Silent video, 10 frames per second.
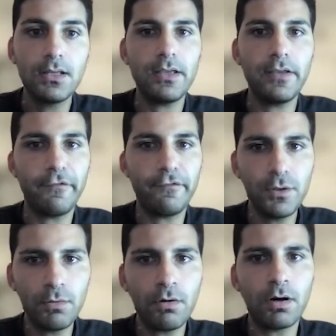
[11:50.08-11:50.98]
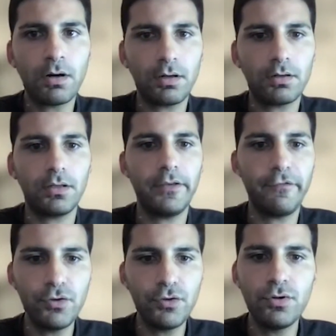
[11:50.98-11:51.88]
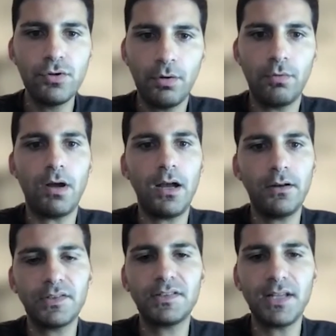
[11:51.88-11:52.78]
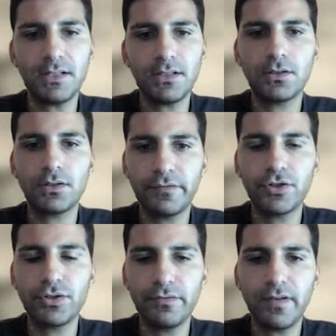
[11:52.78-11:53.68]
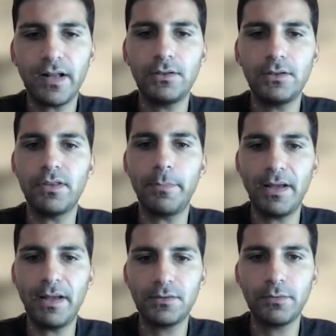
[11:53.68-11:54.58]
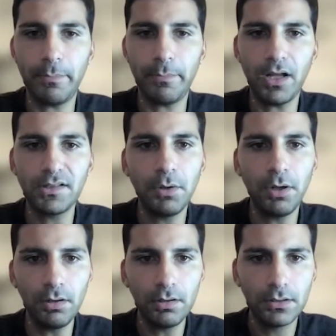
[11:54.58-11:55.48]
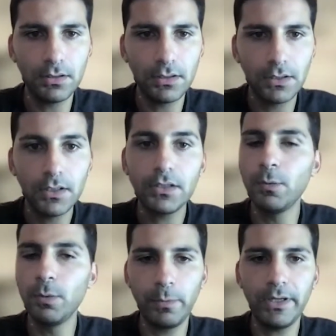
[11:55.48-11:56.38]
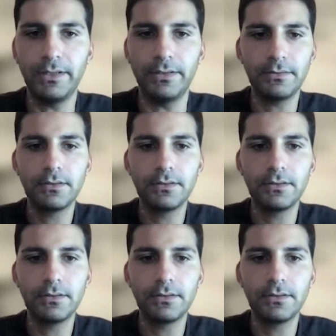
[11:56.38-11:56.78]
If you know how to set your conversion value the best way possible, you will win.